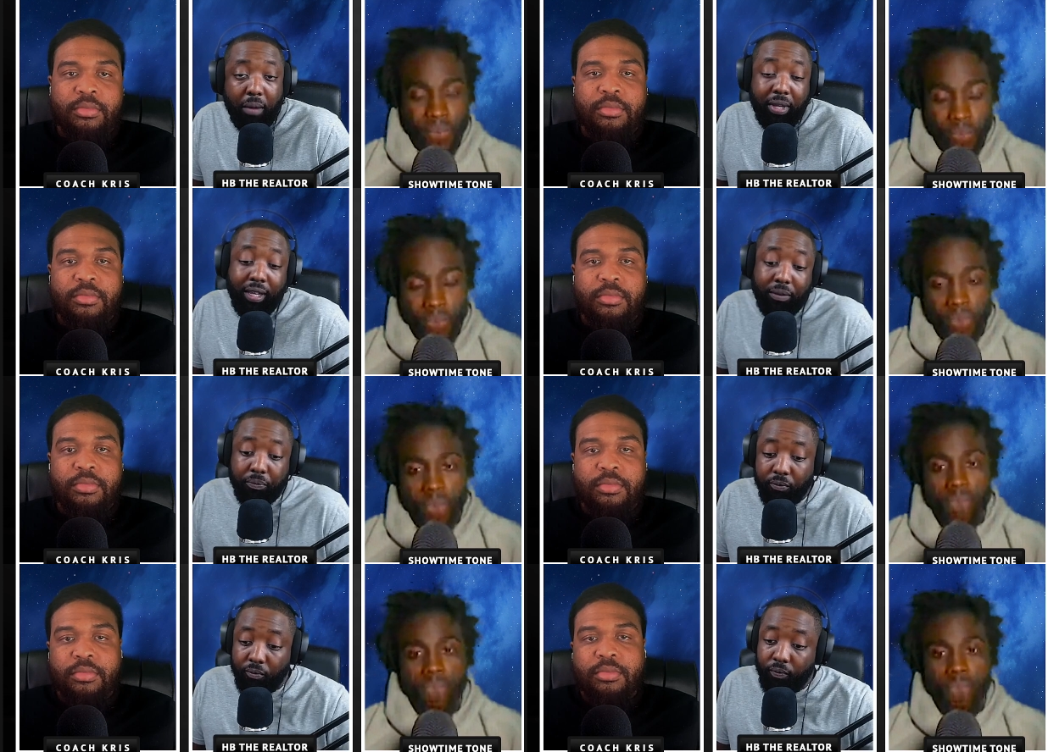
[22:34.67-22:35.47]
Speaker 1: I
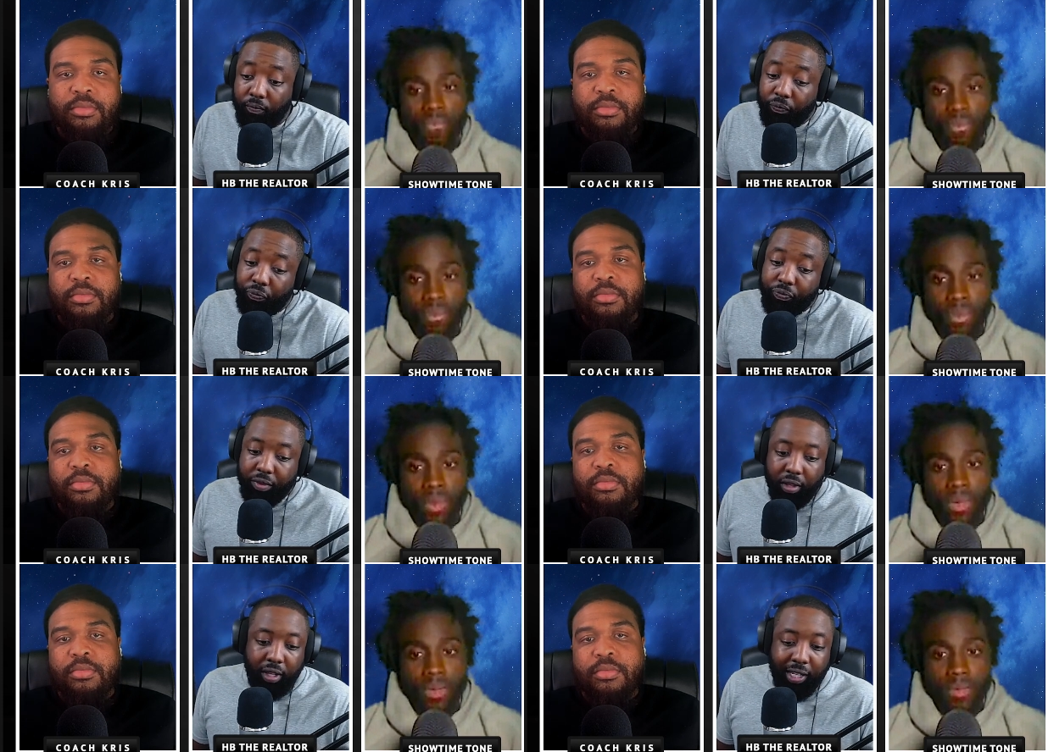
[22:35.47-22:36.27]
mean,
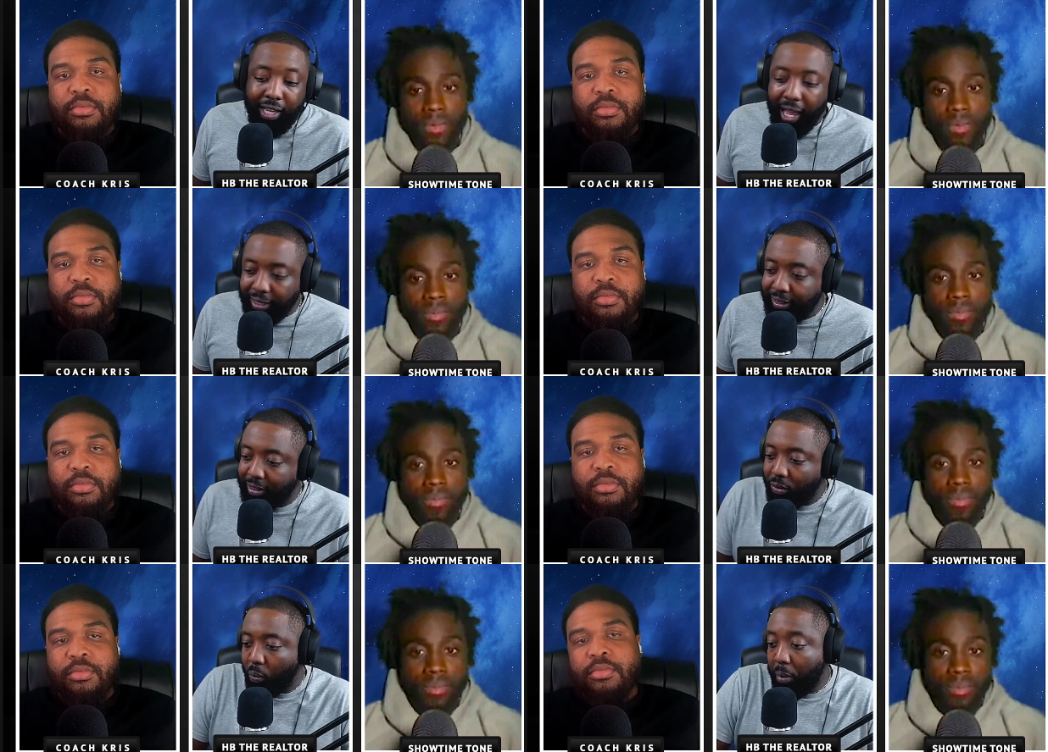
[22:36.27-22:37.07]

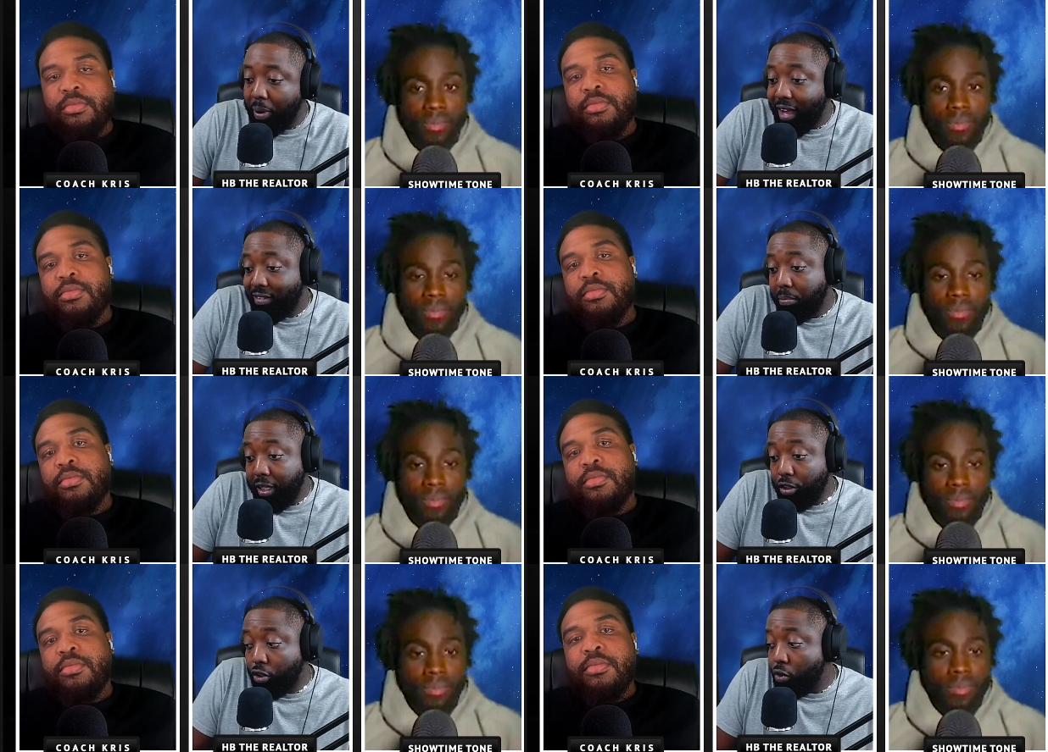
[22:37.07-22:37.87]
yes, we
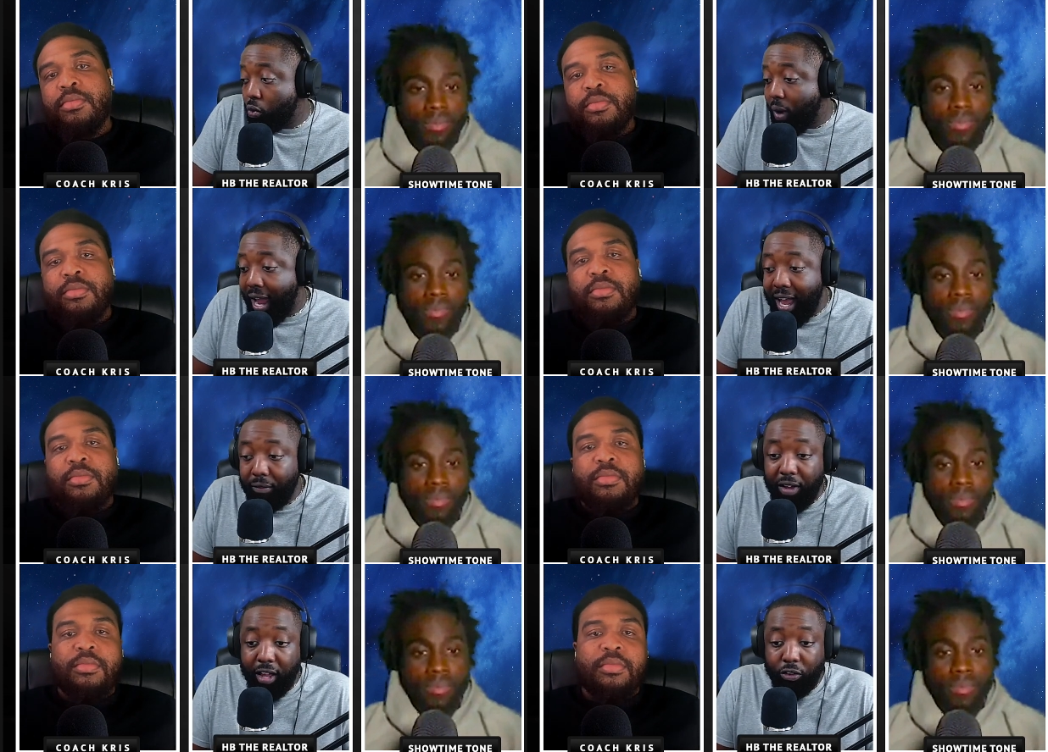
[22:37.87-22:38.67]
possibly do
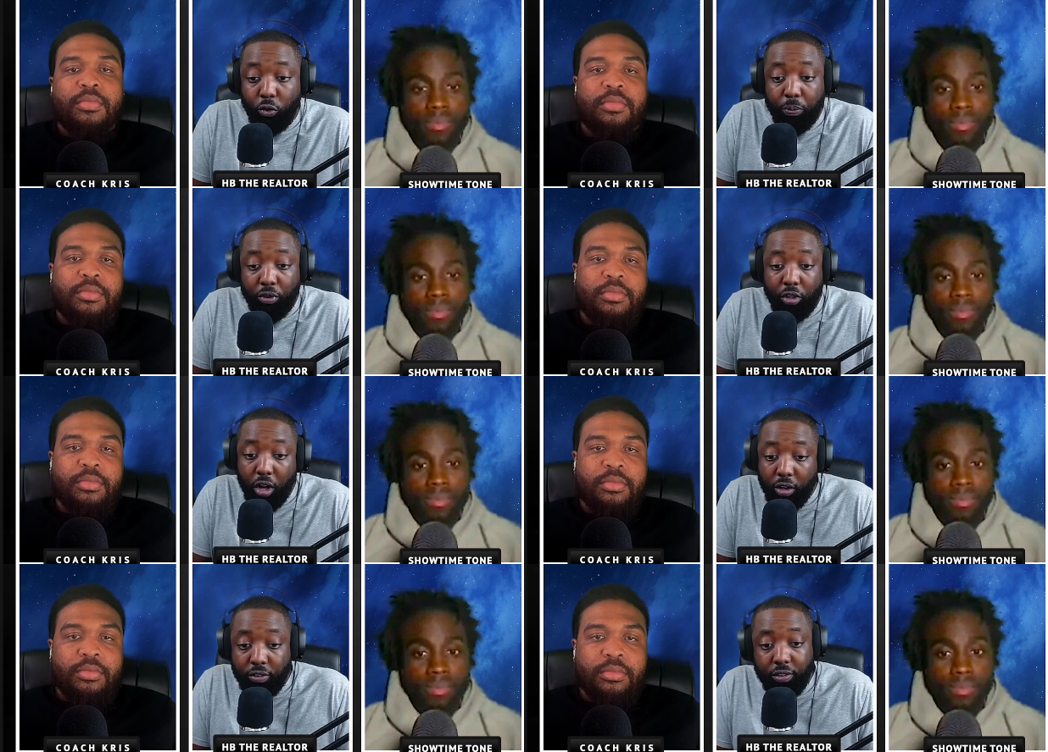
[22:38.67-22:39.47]
have our
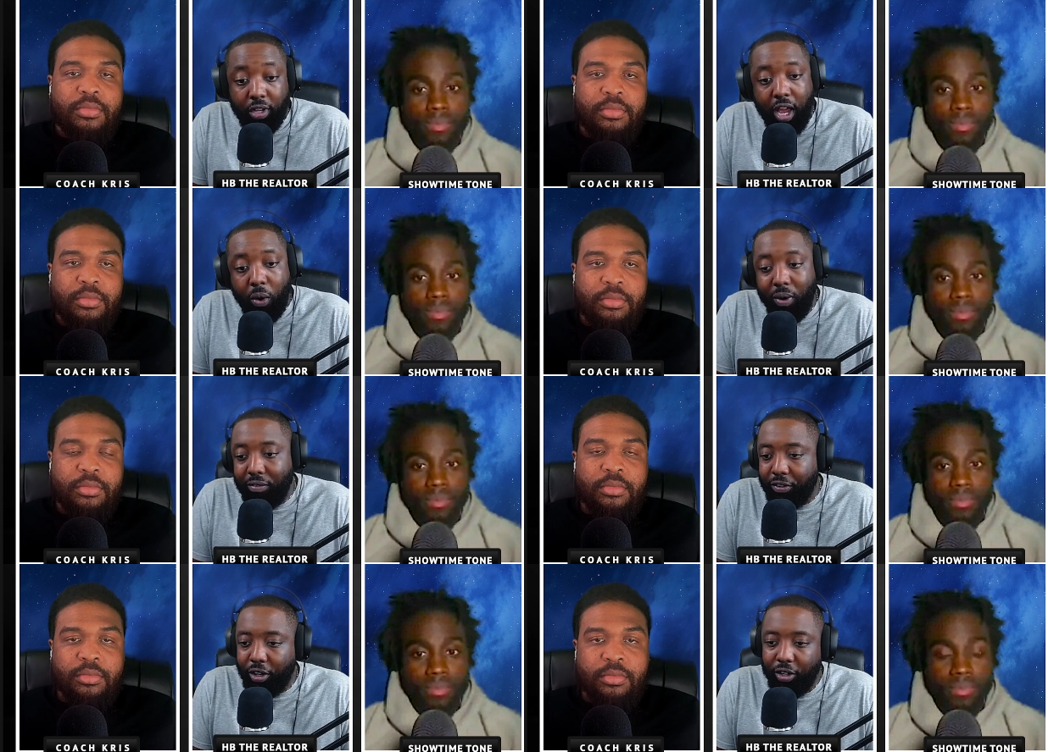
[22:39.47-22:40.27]
superstars.
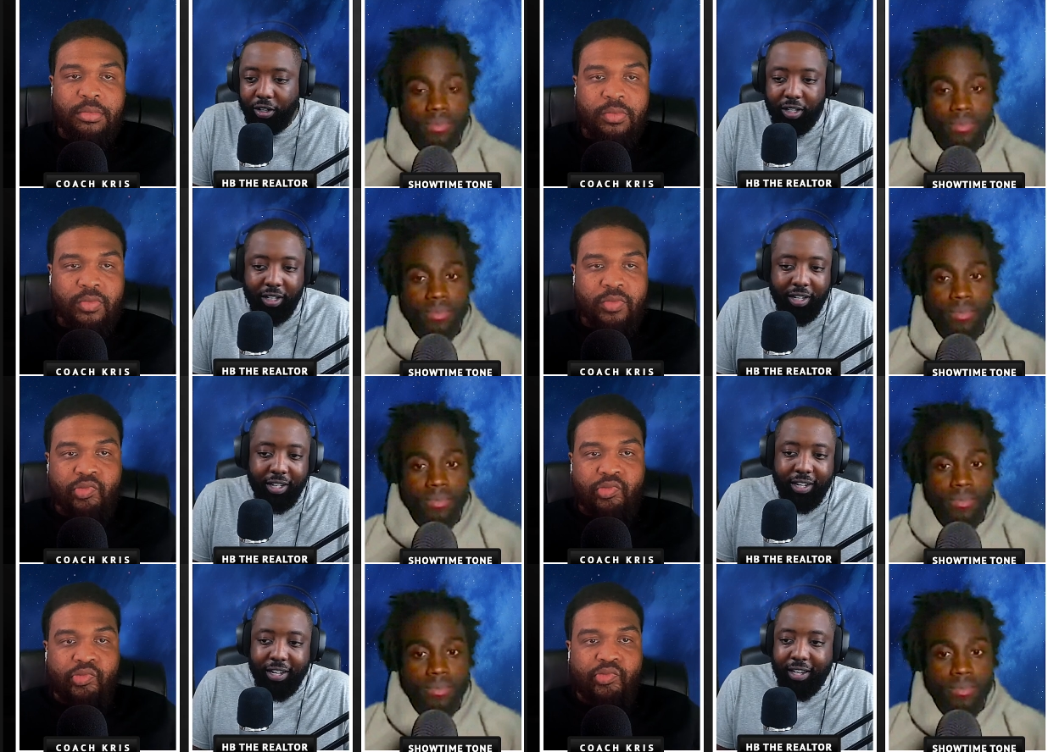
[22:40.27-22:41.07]
However,
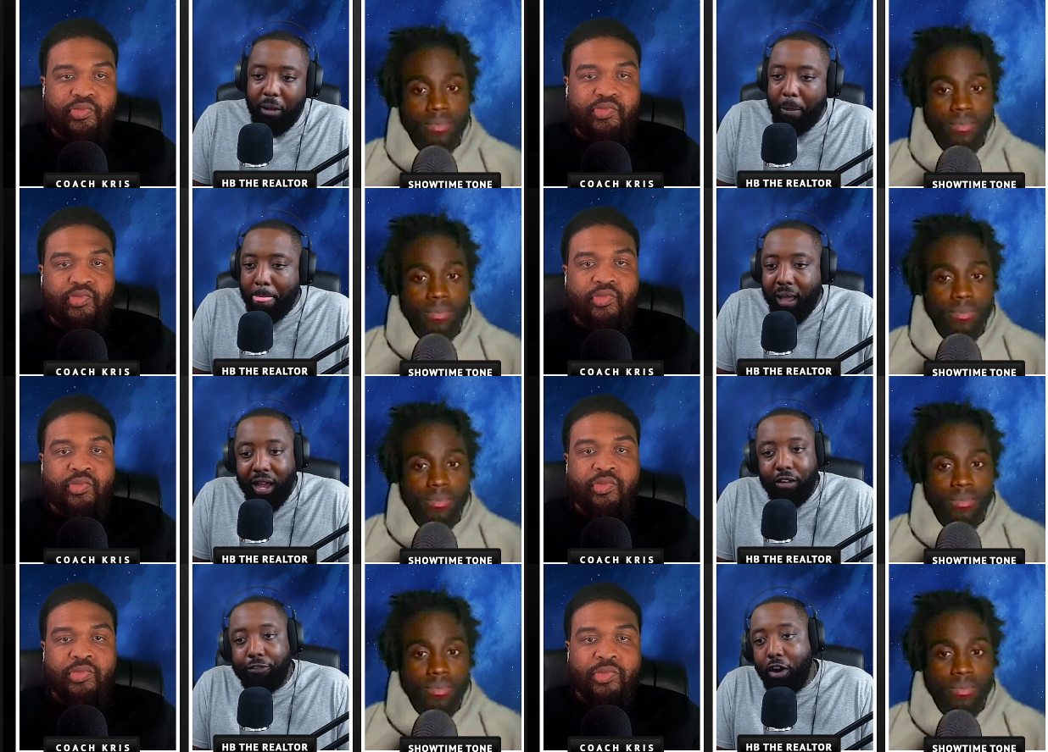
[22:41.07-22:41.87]

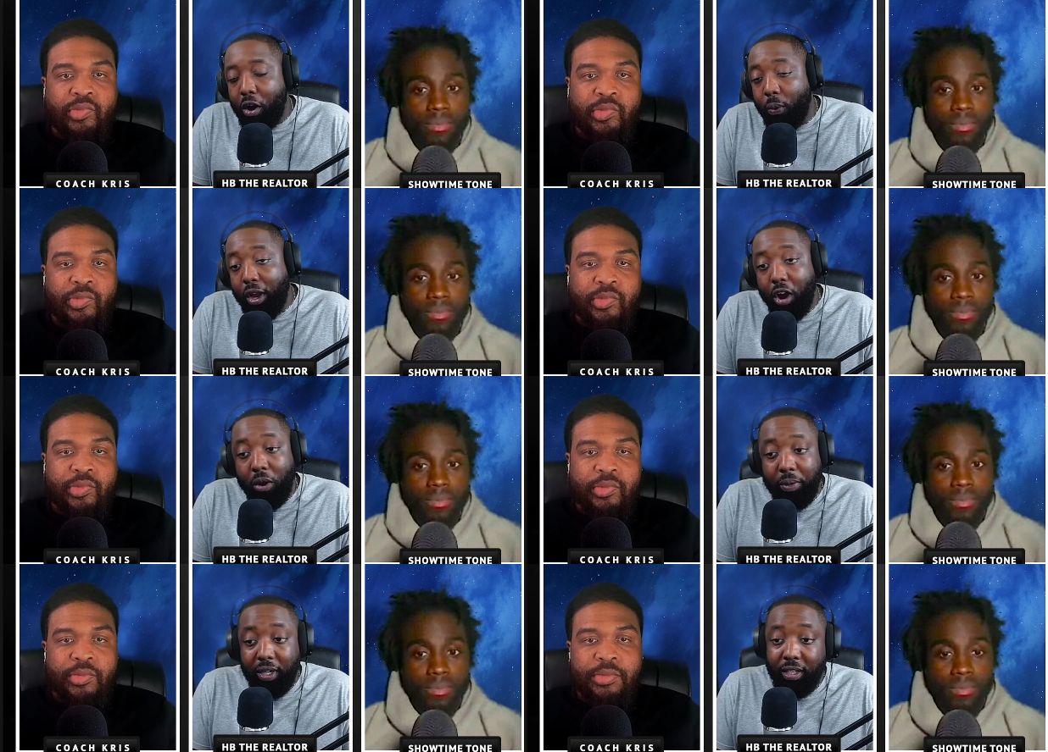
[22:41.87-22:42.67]
how far away
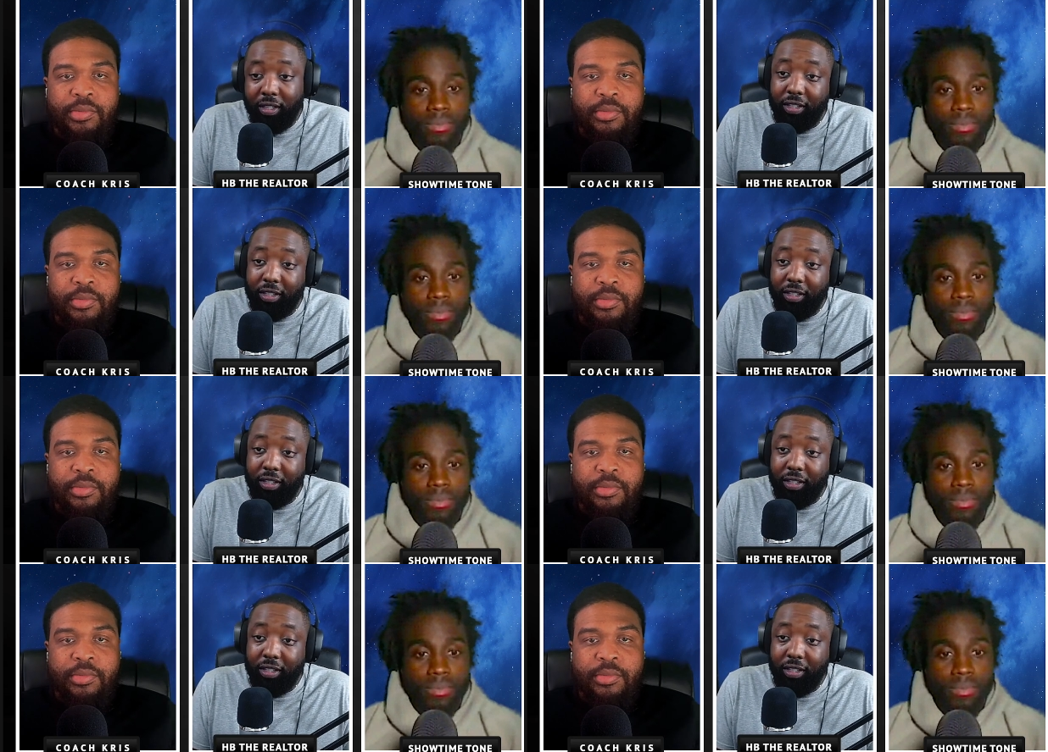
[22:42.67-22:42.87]
are we?